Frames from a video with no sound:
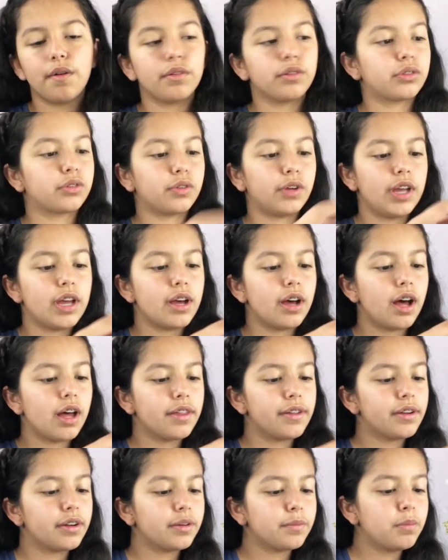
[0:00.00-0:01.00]
3
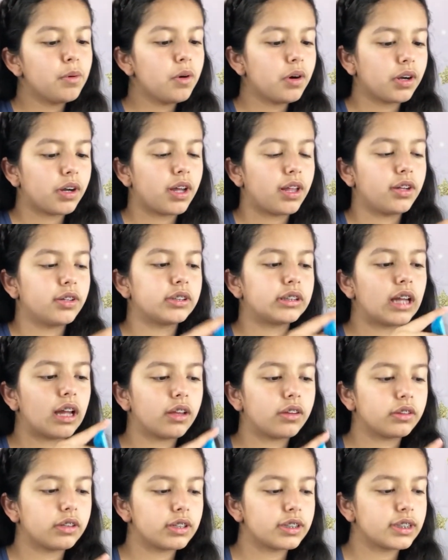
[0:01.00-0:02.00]
other more colors that are
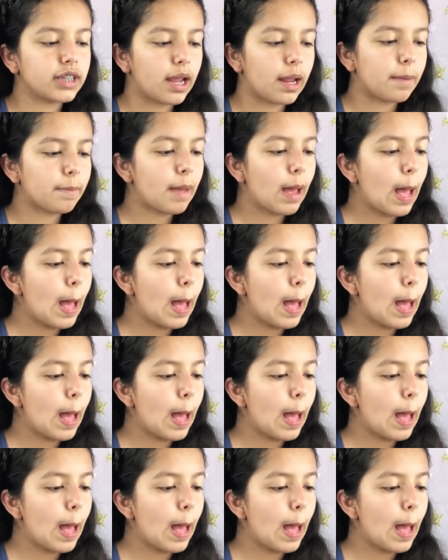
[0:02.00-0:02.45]
the same.